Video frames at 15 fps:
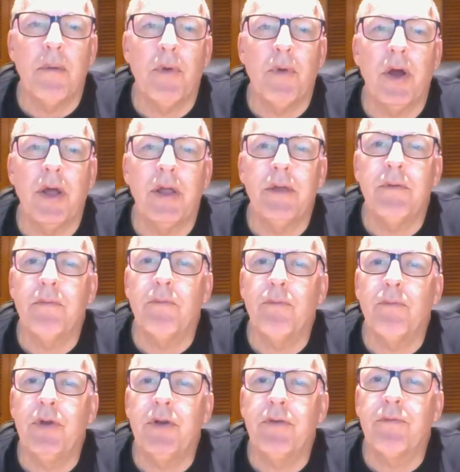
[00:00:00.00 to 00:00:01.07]
My
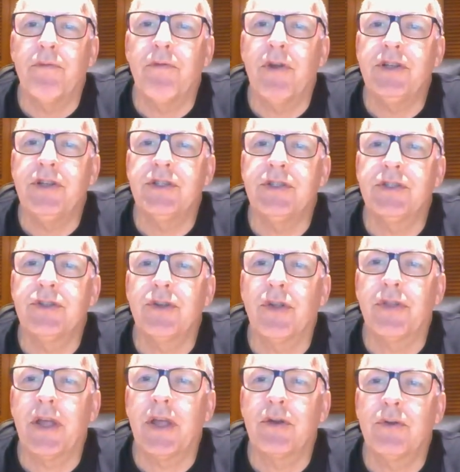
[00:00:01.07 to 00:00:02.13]
written French is
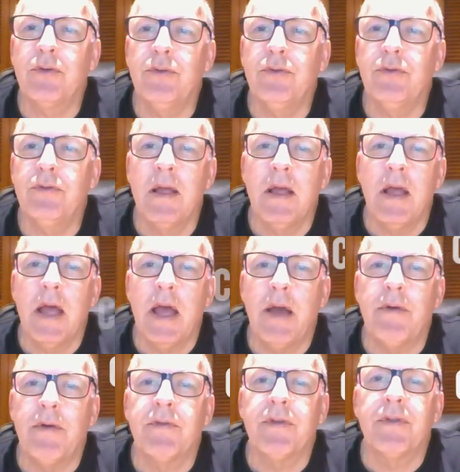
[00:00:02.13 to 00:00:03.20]
not that good.
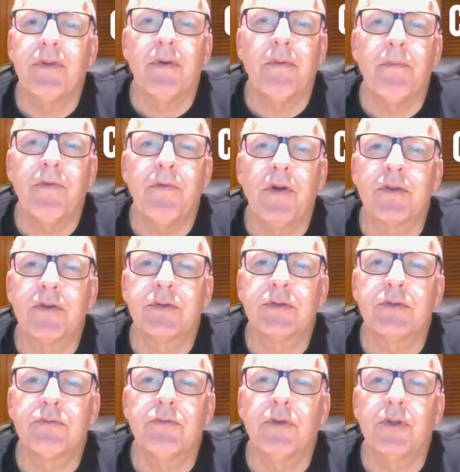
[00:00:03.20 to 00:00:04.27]
However, the focus
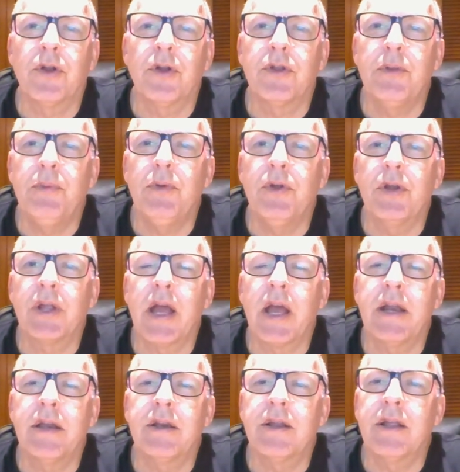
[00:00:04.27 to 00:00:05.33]
was really on
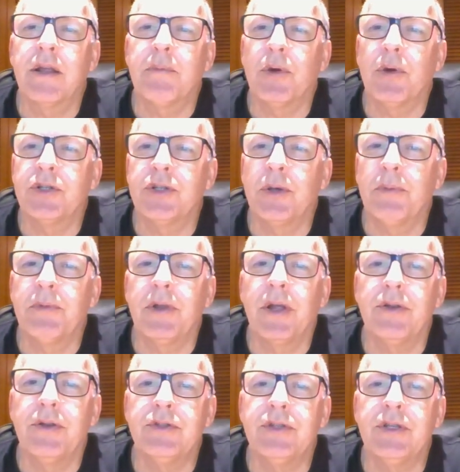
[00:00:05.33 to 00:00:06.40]
communicating to get my job
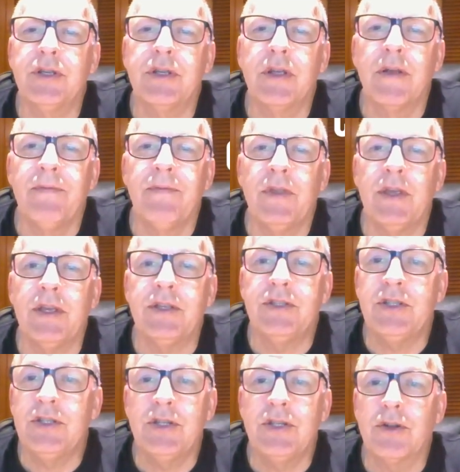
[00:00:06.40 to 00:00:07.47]
done using
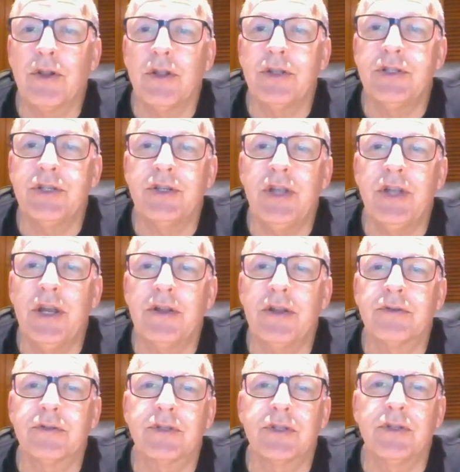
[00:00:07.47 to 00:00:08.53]
existing knowledge and
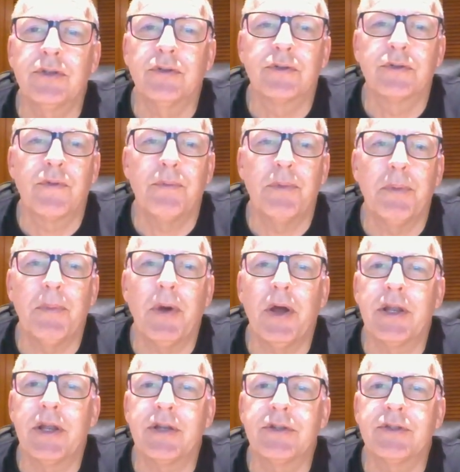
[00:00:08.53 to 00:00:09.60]
technical skills from the
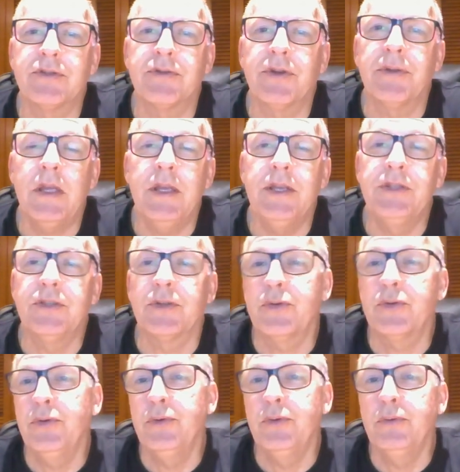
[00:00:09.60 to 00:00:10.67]
mining industry. Is it
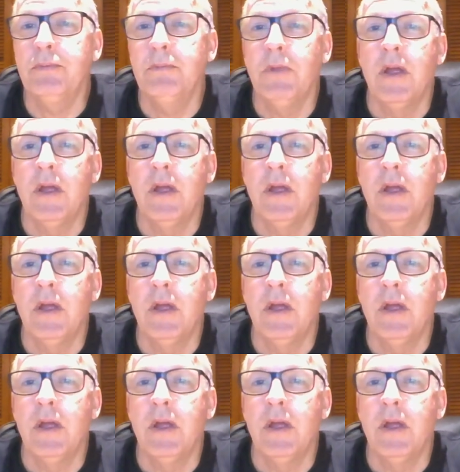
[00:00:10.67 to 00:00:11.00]
cool?